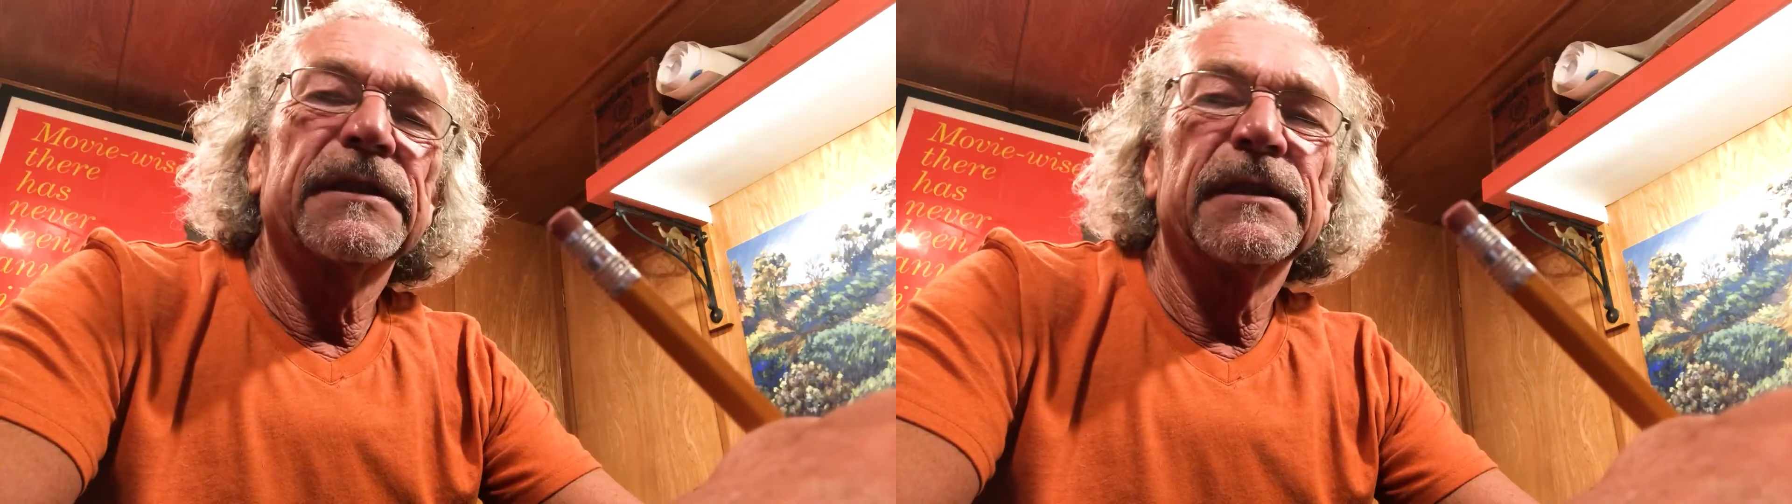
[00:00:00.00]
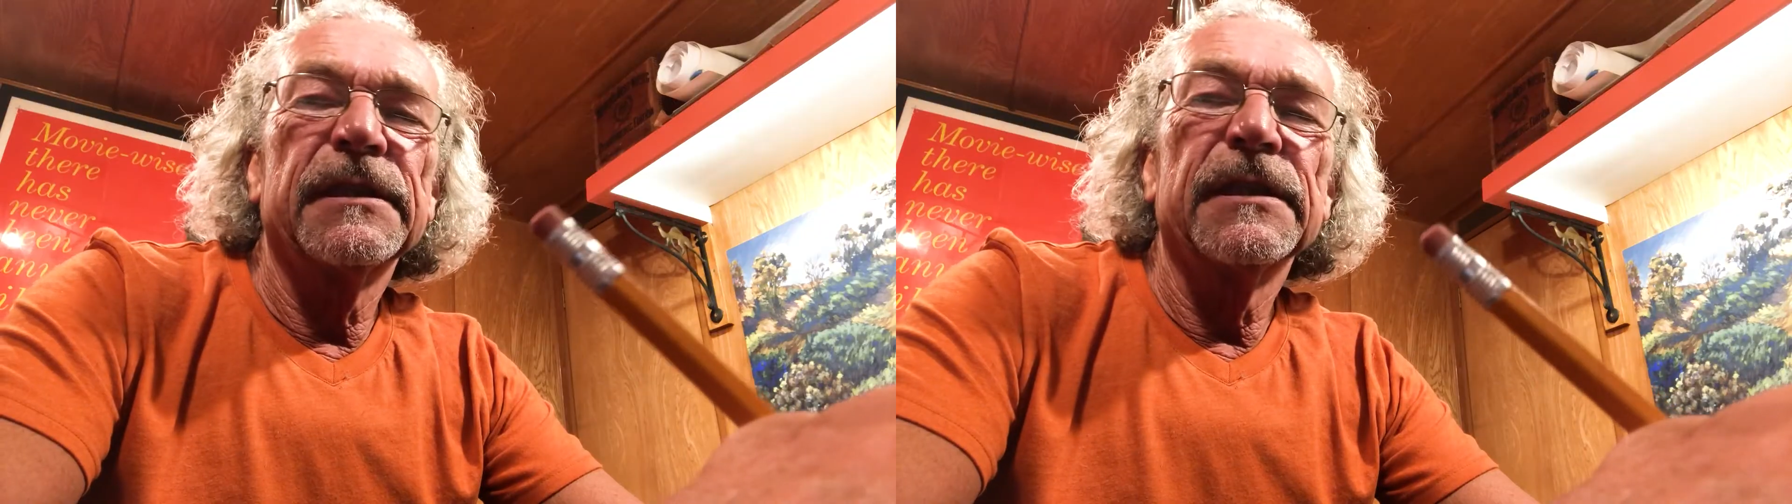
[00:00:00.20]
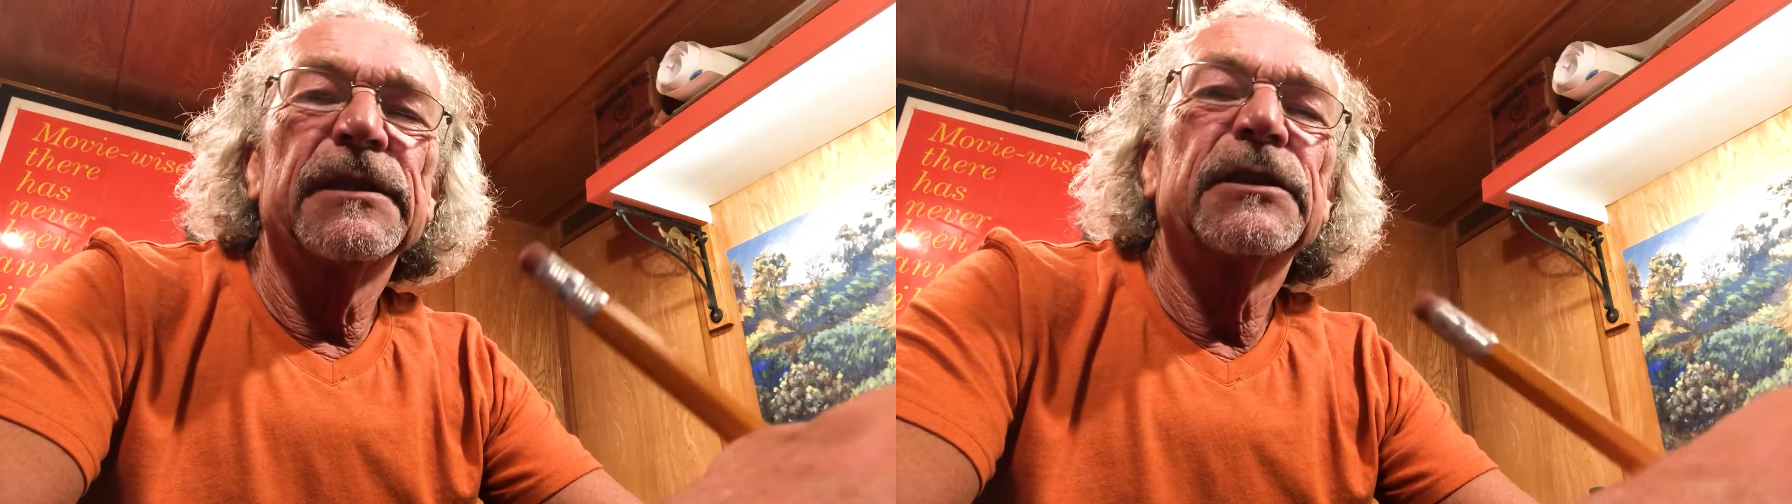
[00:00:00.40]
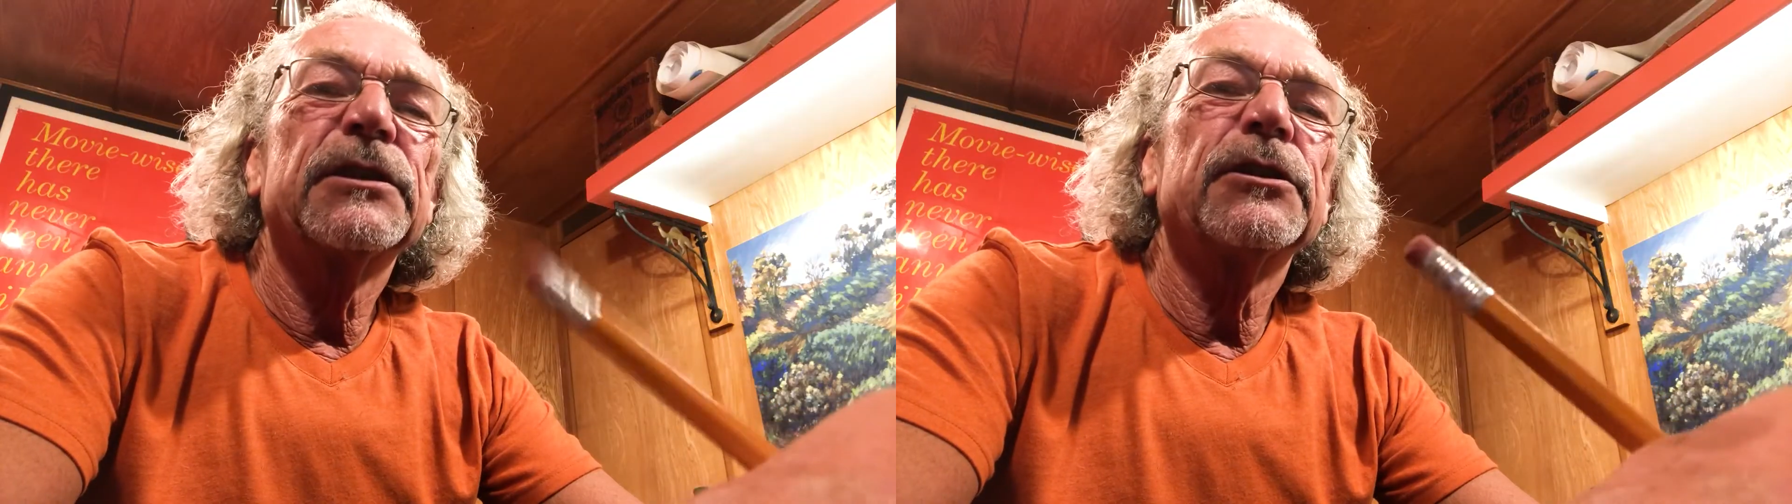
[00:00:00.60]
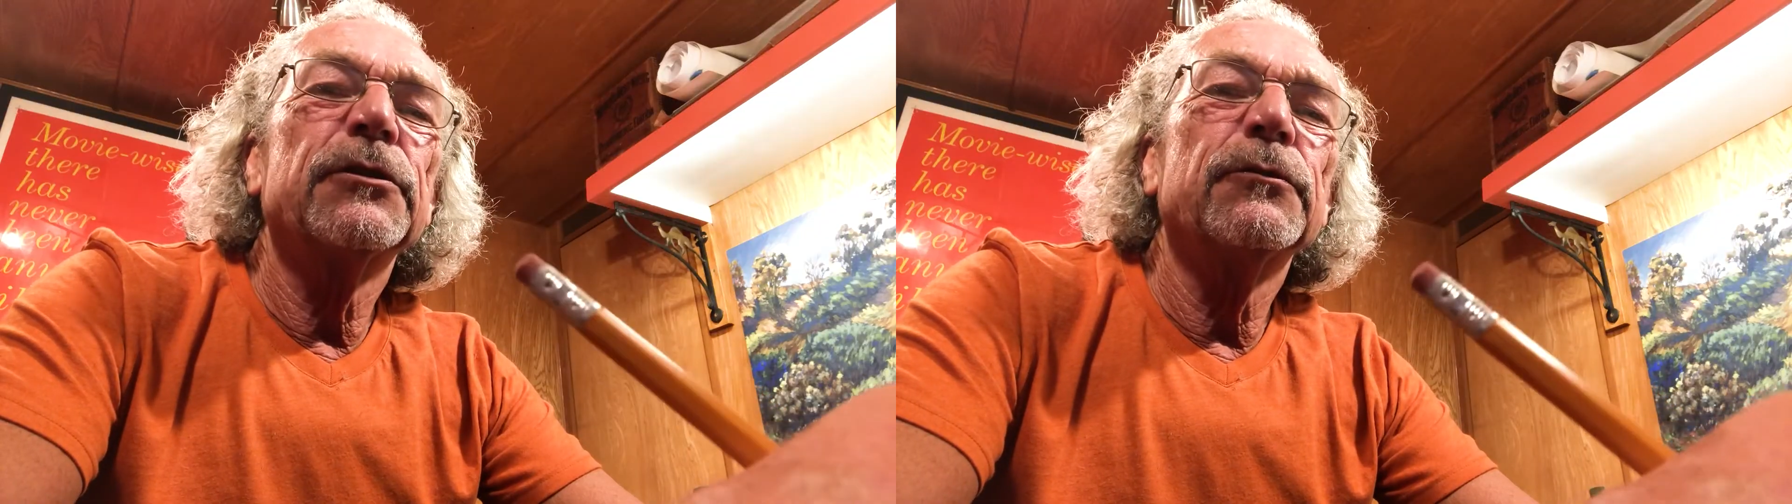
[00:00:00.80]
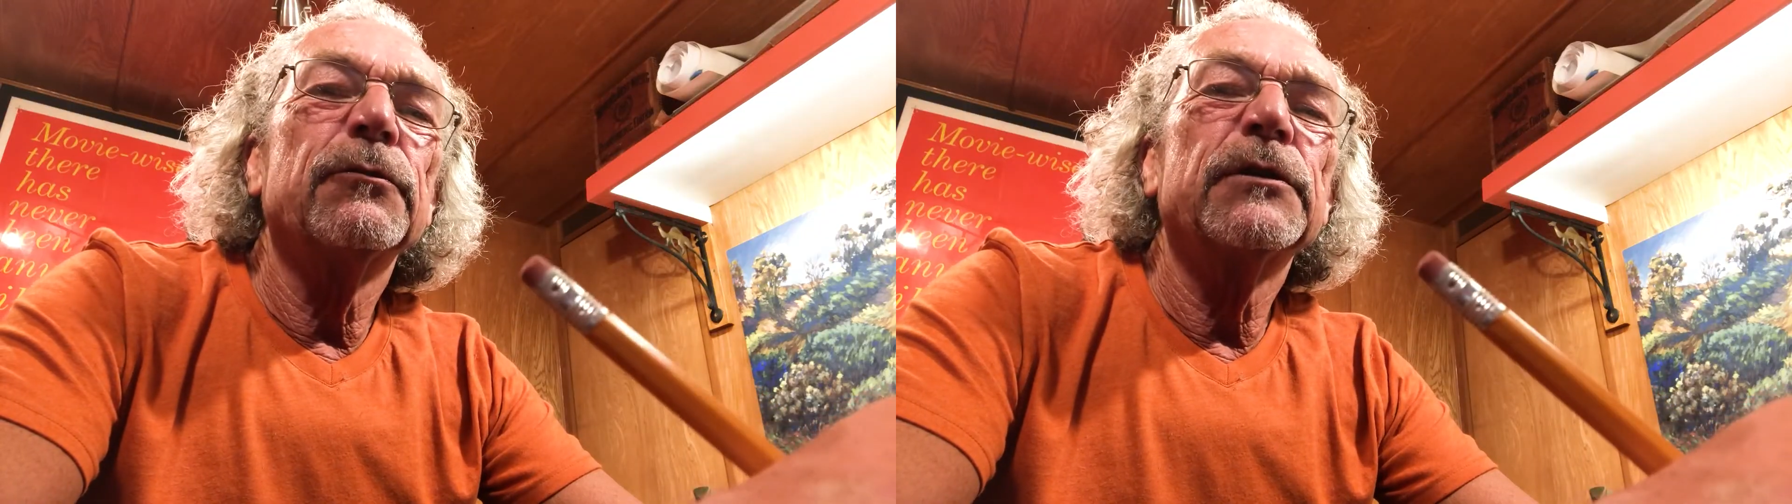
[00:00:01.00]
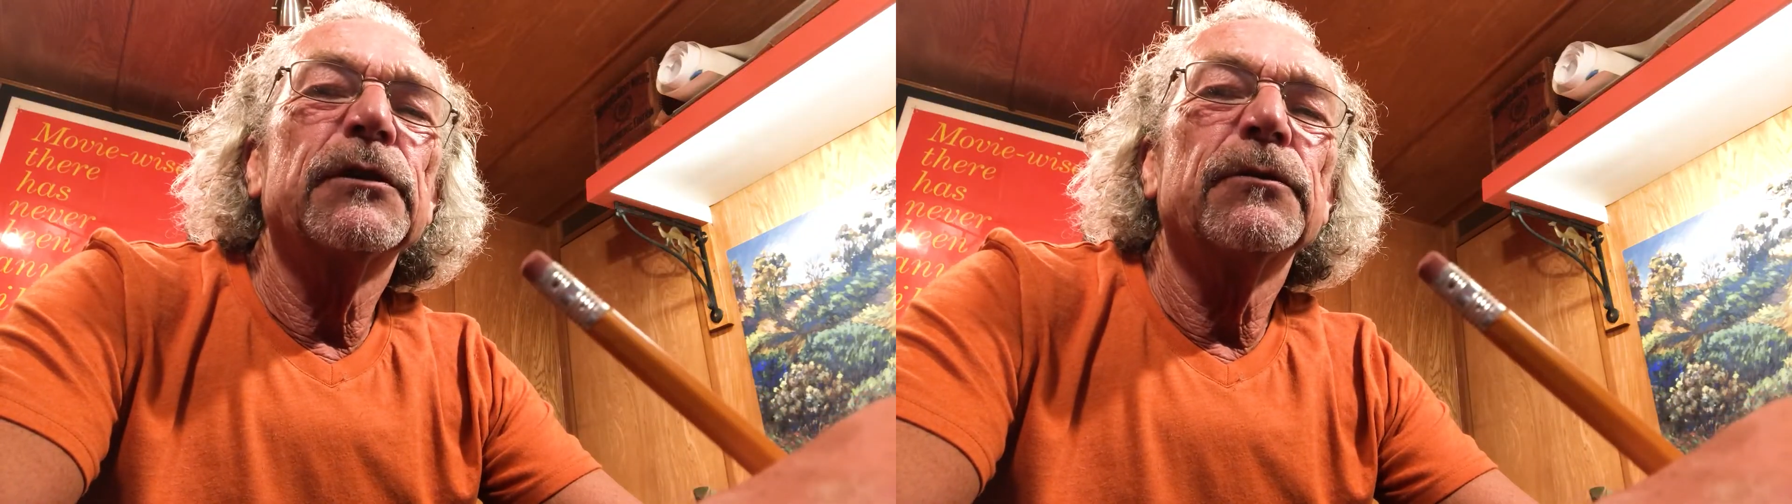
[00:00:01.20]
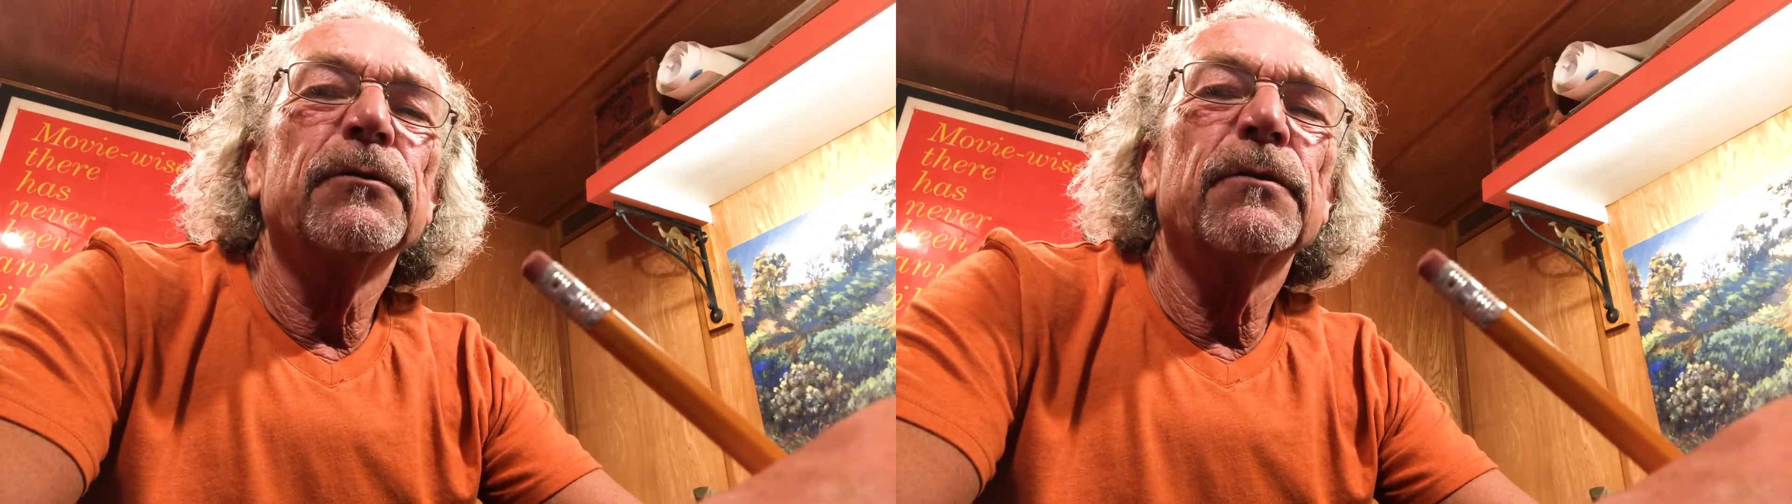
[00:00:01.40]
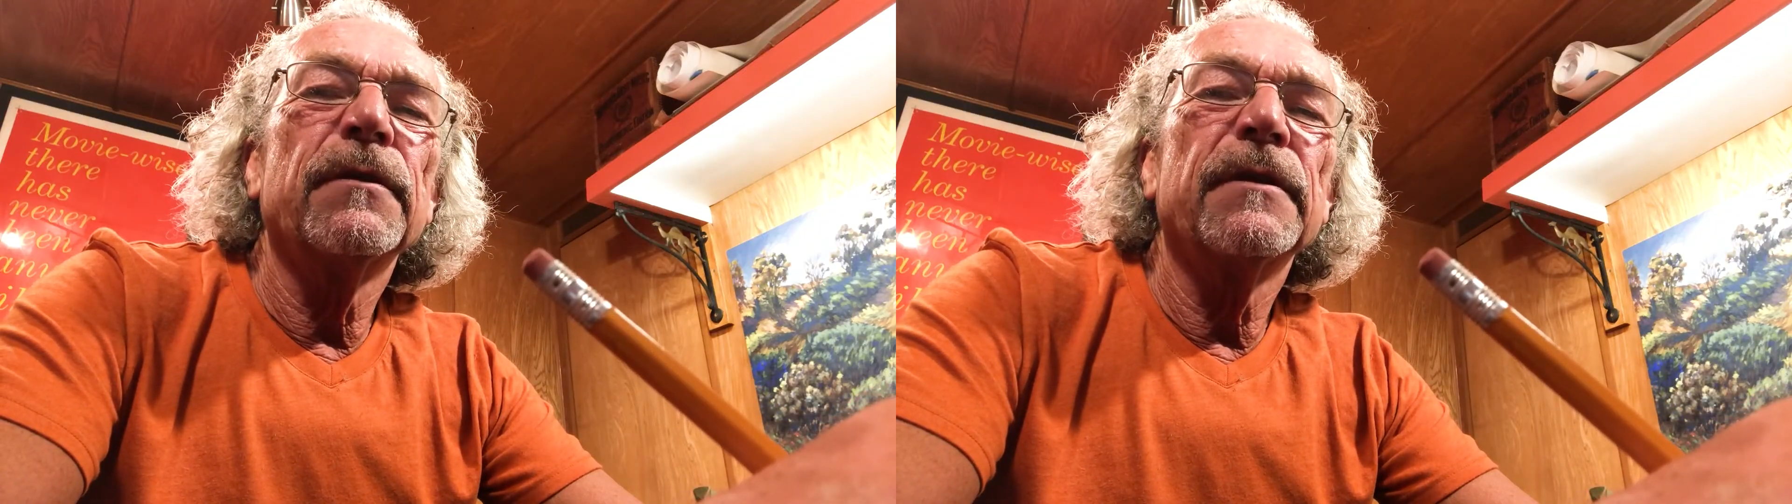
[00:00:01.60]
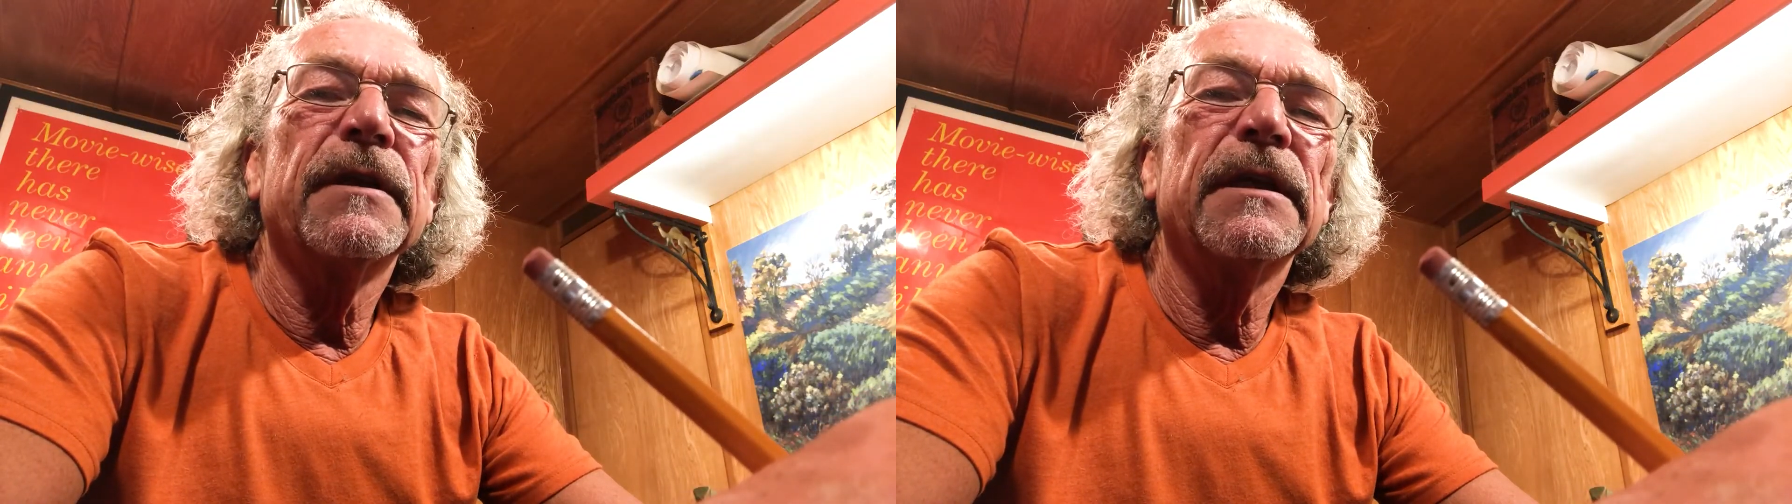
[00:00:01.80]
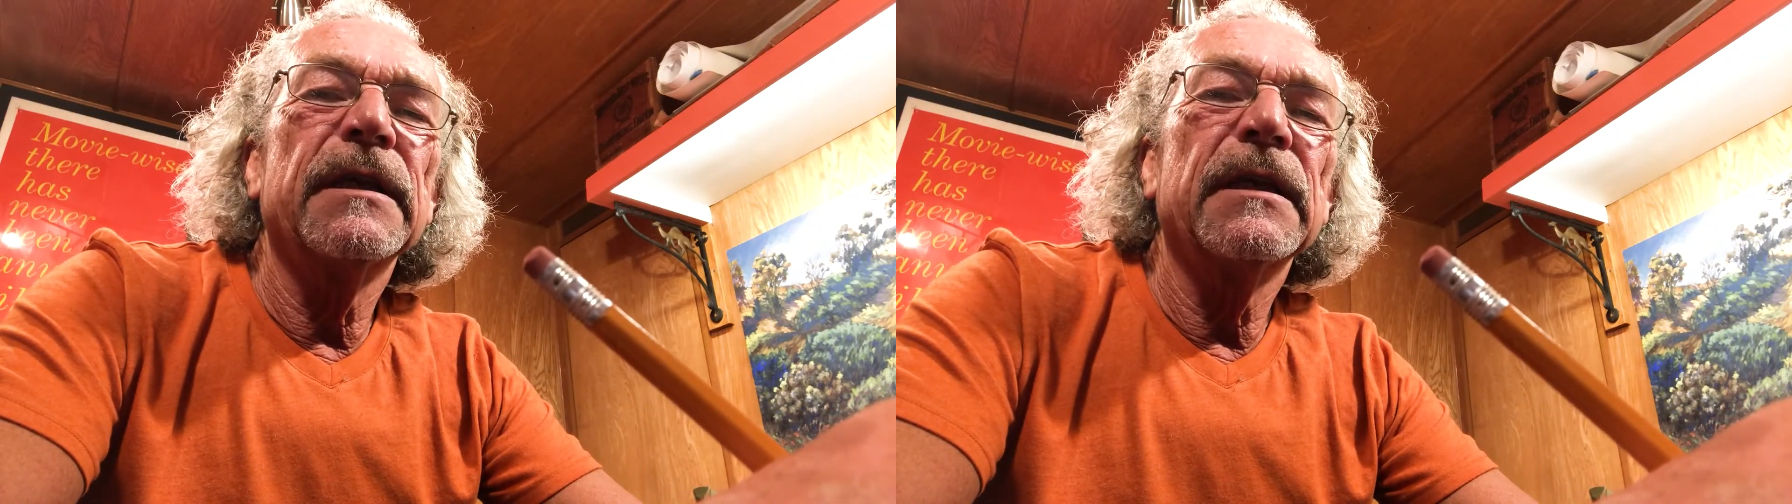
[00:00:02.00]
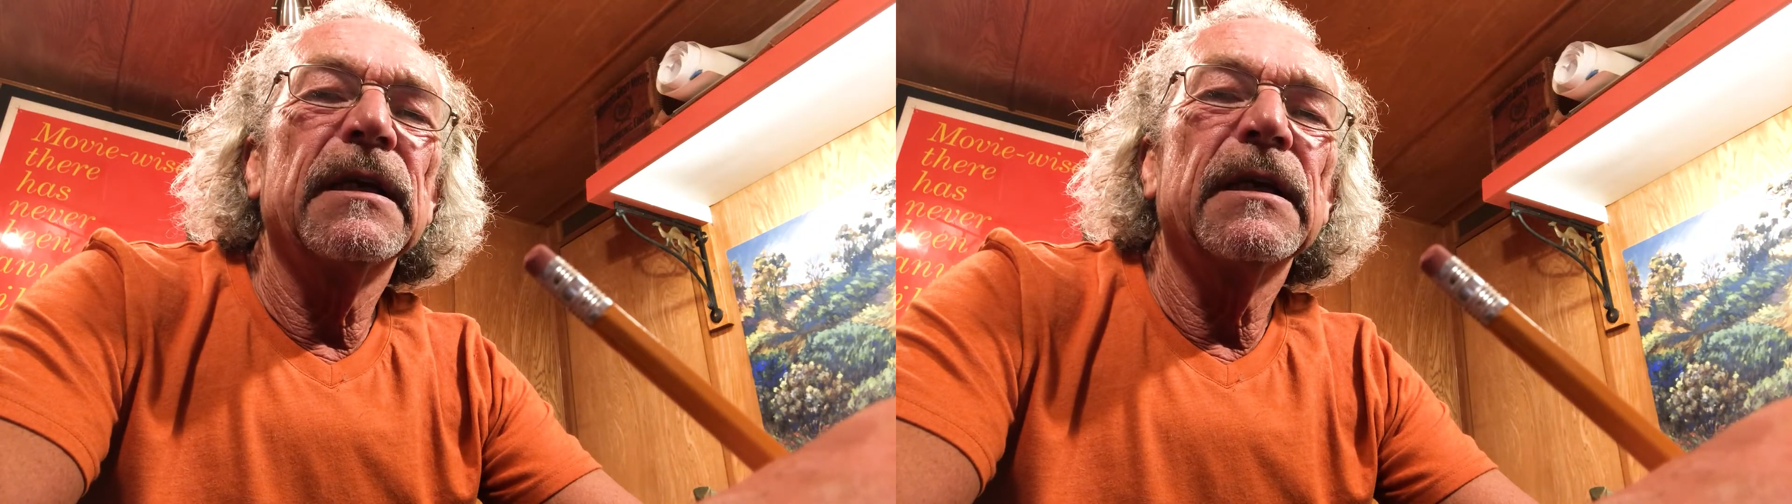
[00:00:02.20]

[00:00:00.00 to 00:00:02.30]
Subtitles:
is to do the